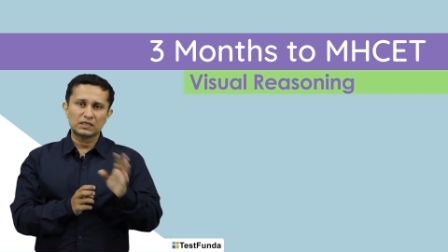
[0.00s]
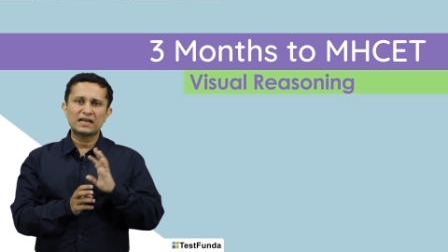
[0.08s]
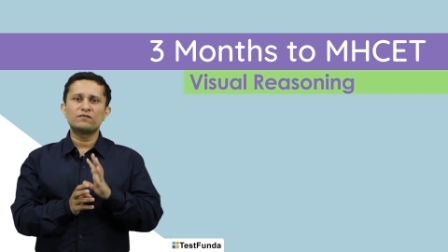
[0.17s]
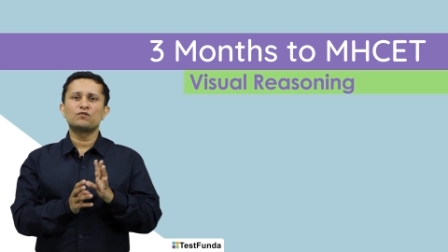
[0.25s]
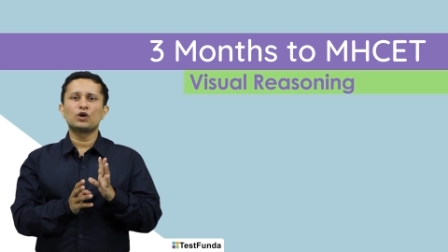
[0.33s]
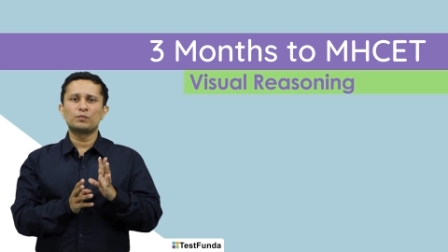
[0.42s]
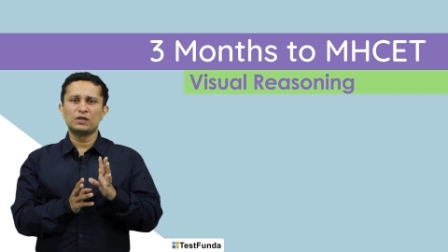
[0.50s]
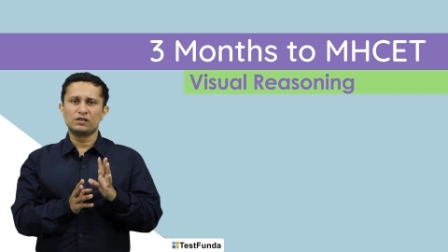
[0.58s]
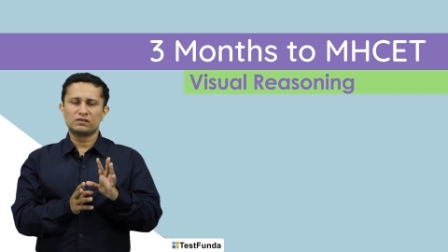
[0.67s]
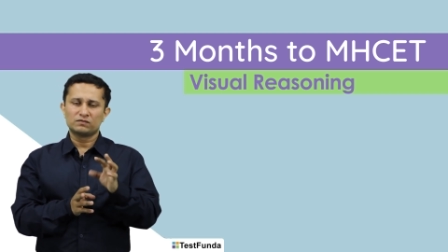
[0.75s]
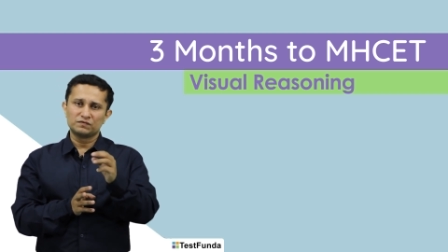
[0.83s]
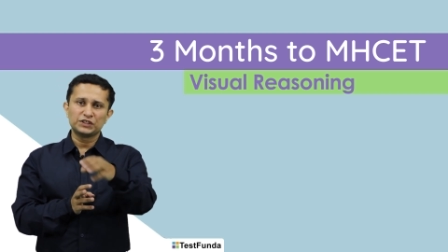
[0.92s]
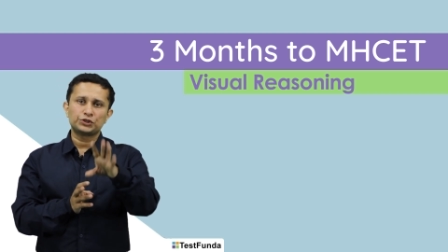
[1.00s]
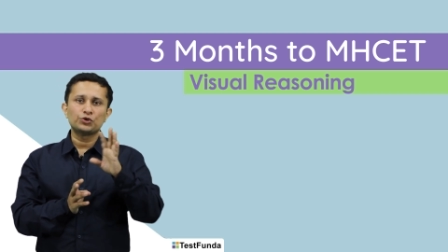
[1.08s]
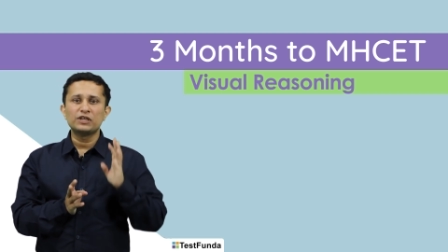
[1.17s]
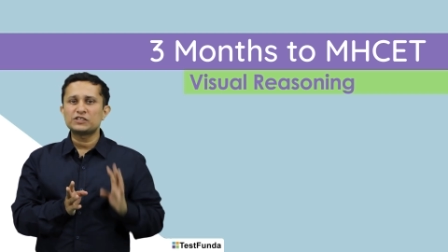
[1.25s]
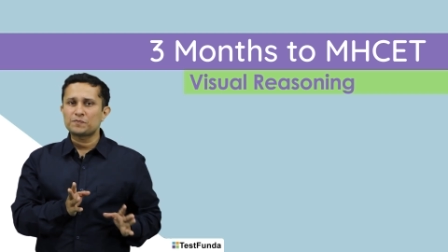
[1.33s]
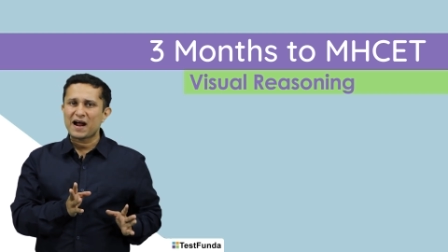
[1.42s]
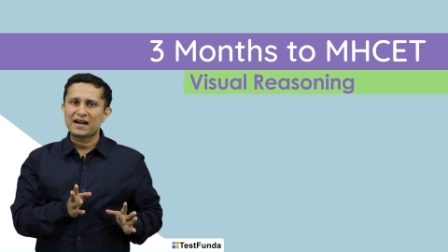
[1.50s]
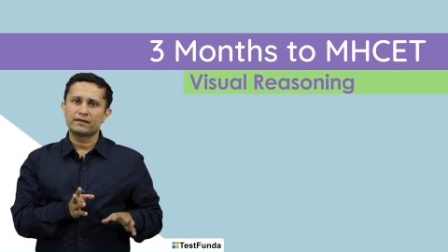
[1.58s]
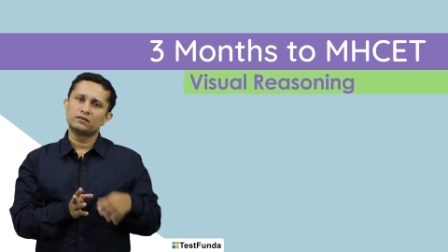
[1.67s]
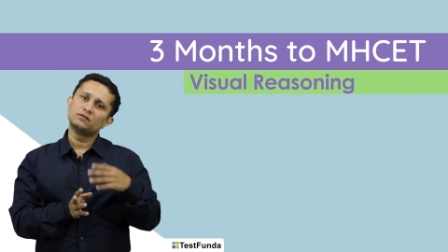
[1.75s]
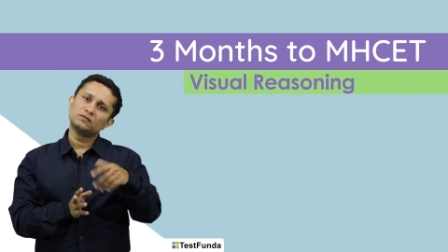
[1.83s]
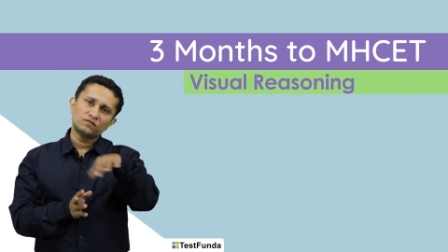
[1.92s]
and verbal, visual is
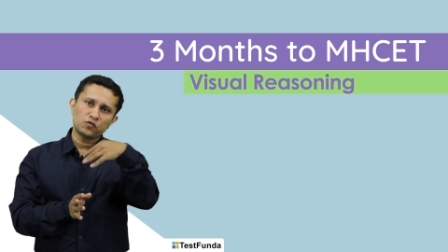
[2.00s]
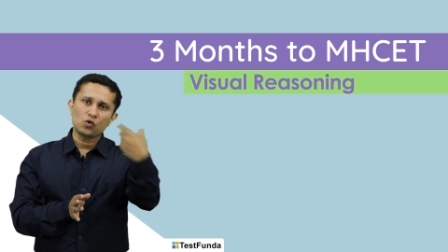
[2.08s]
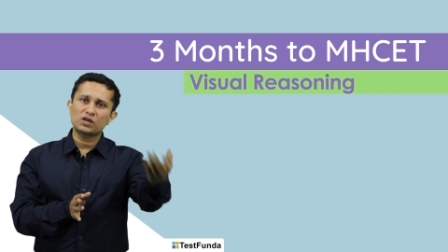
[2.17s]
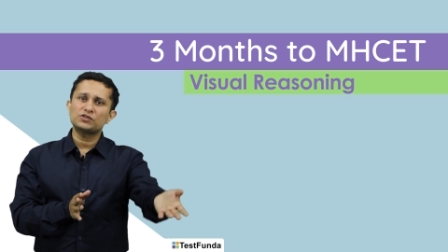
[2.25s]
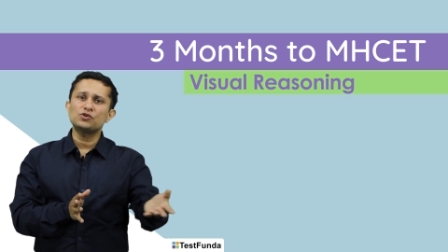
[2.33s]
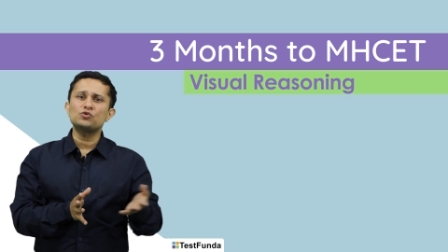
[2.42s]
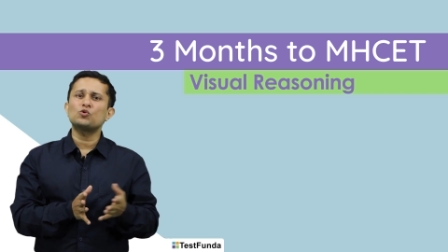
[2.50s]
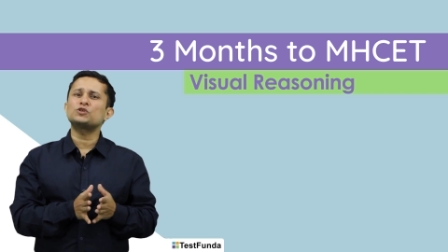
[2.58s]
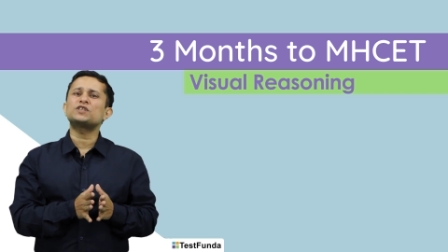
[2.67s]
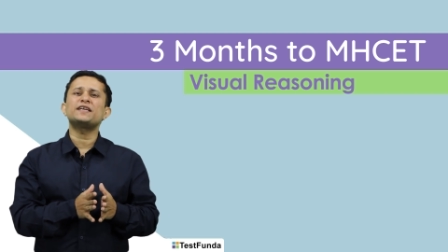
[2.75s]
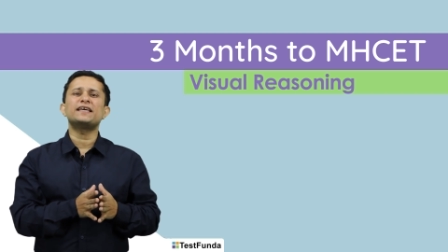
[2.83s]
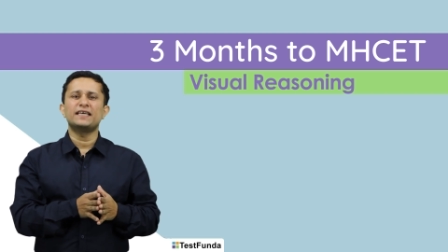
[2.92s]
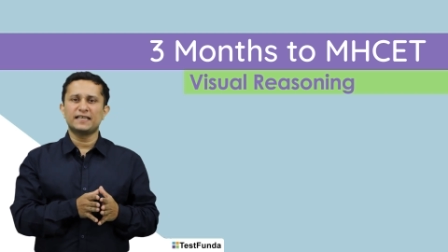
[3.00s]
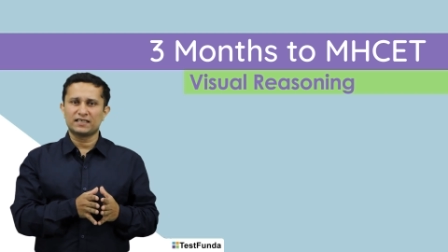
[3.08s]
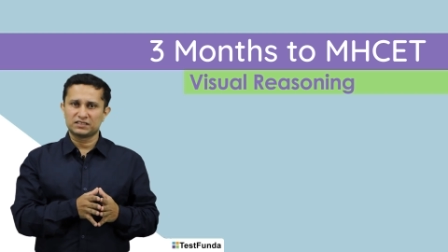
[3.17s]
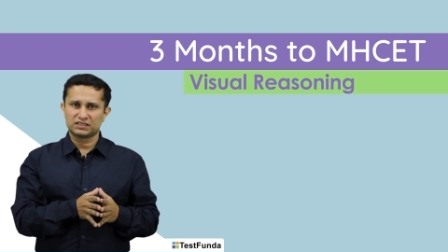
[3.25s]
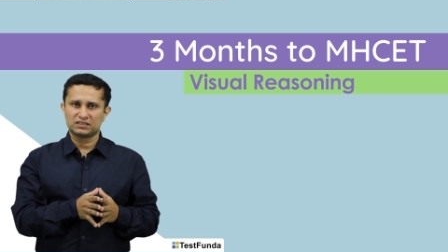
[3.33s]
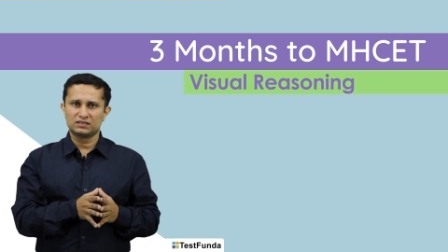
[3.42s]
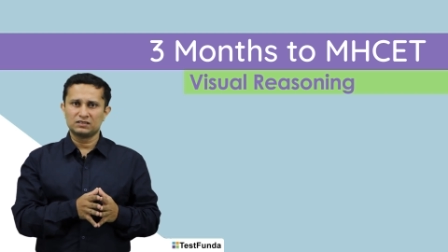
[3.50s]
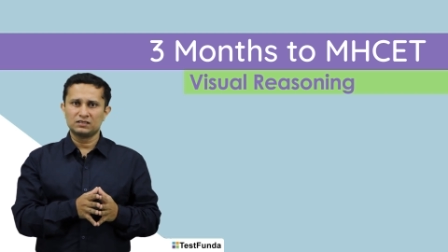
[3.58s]
bad, focus on those 3 areas